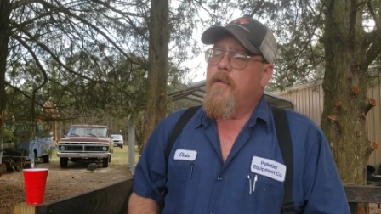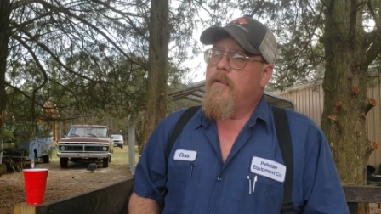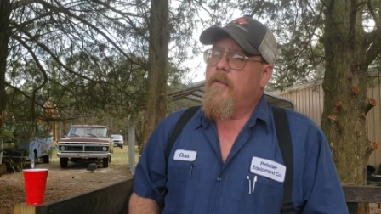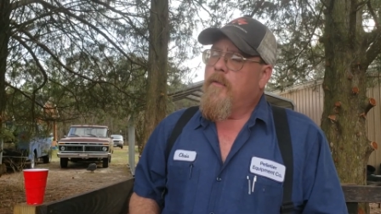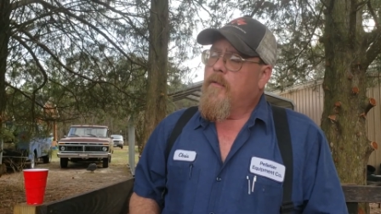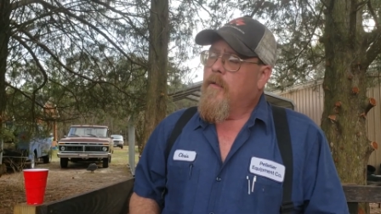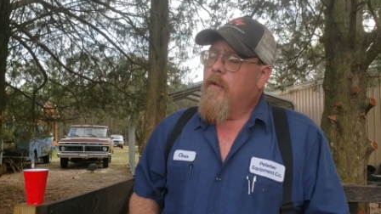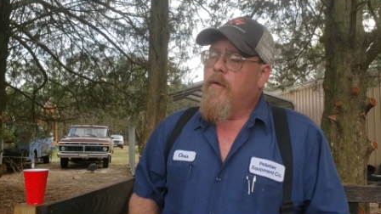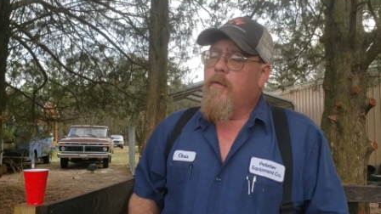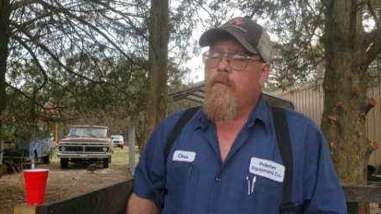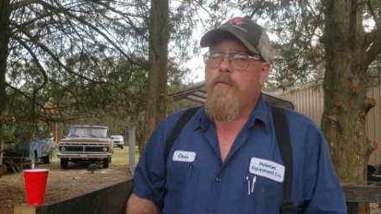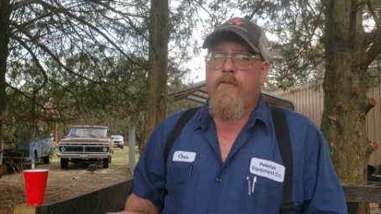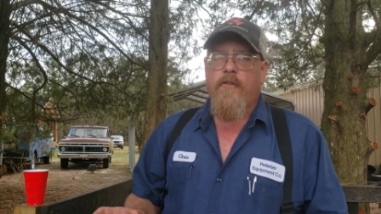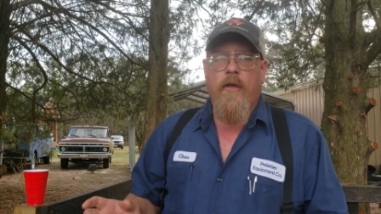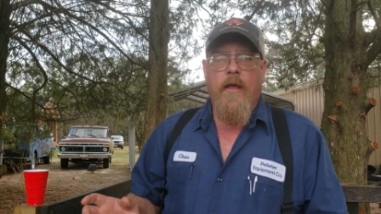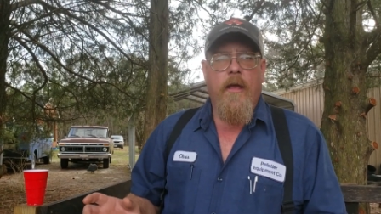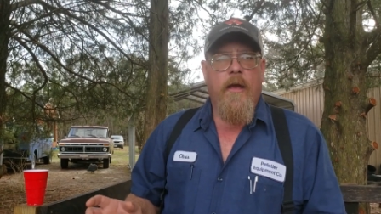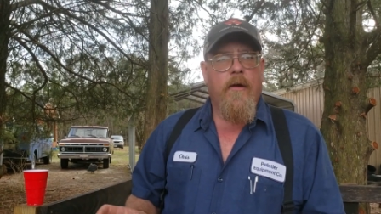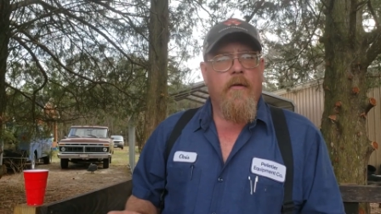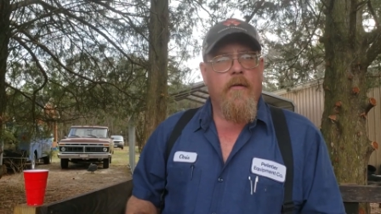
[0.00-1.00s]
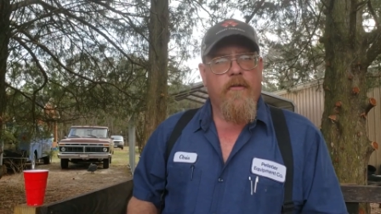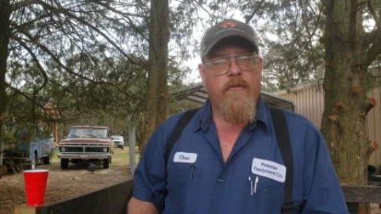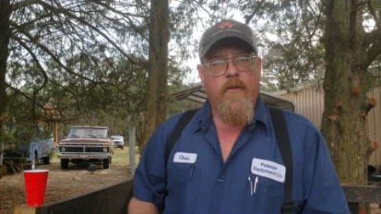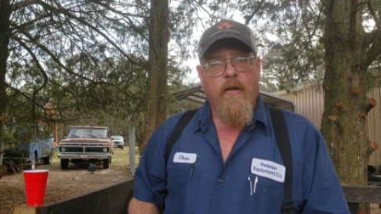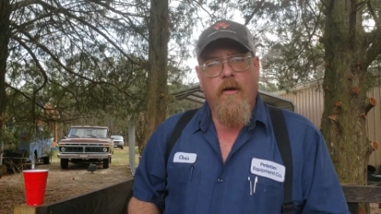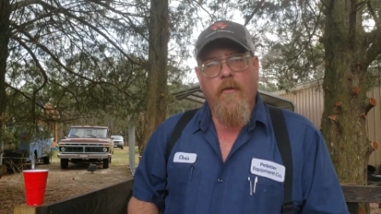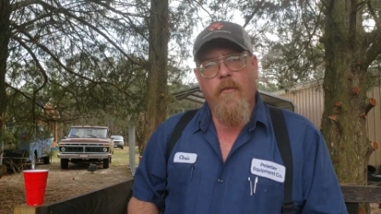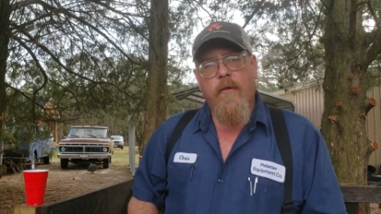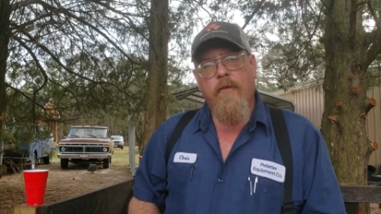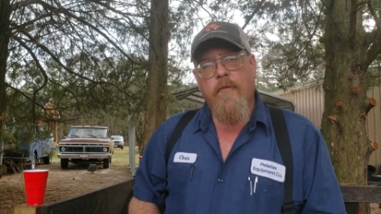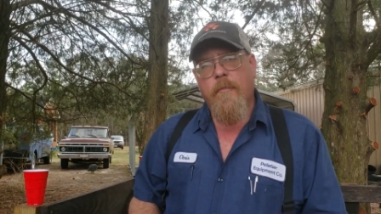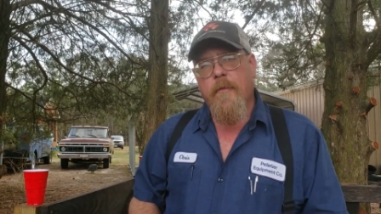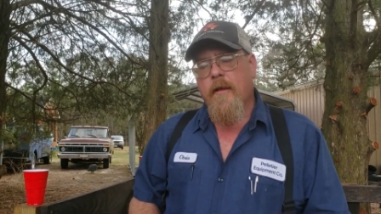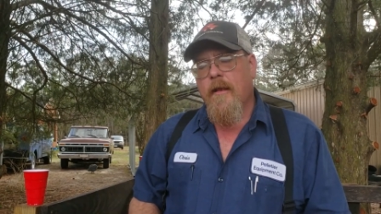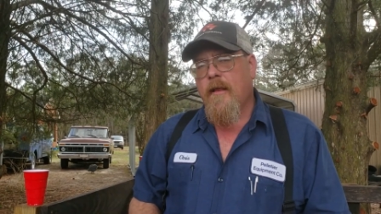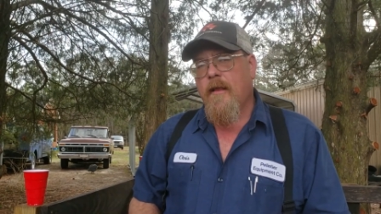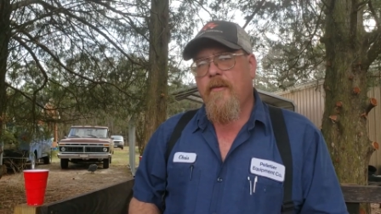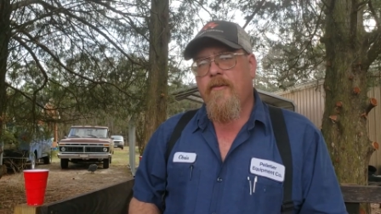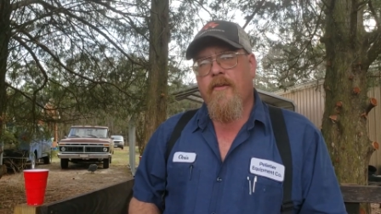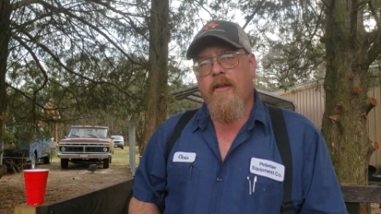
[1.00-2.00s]
Your old sow. it's always
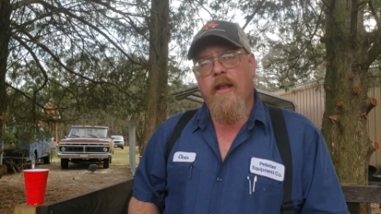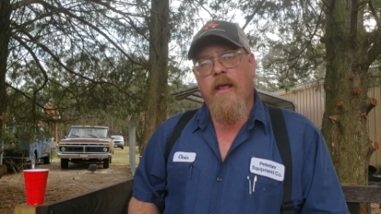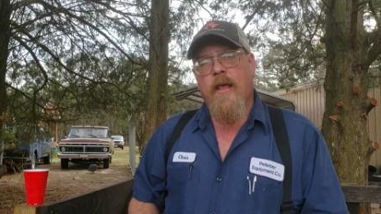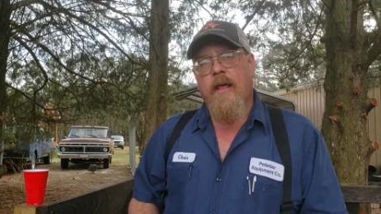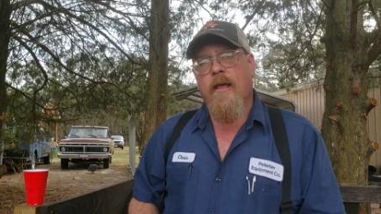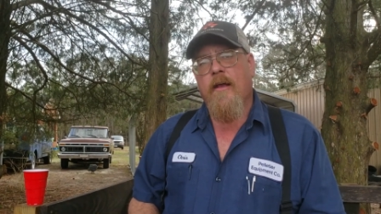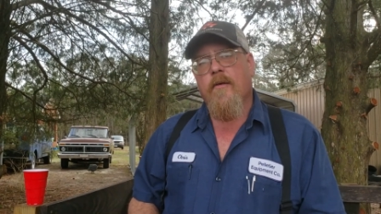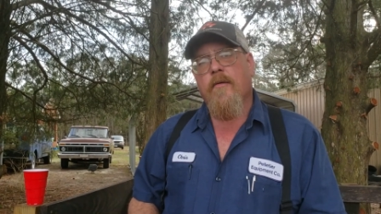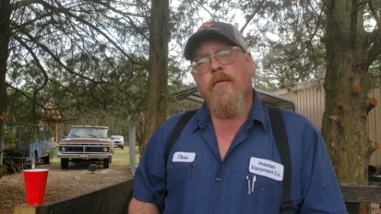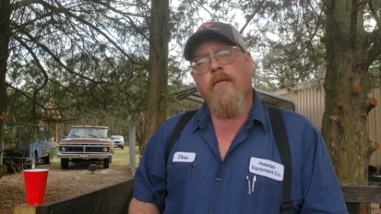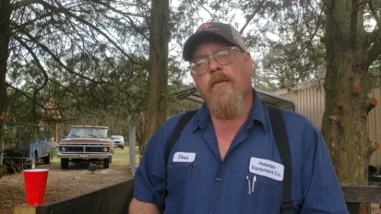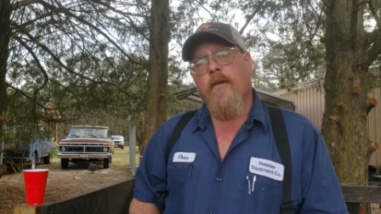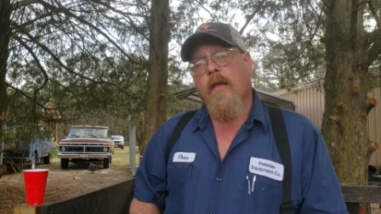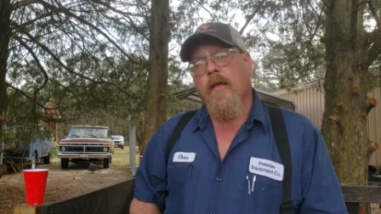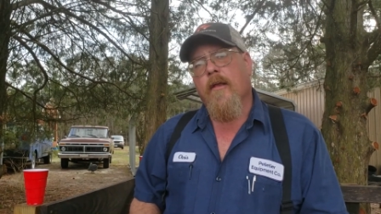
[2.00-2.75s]
been easy to handle.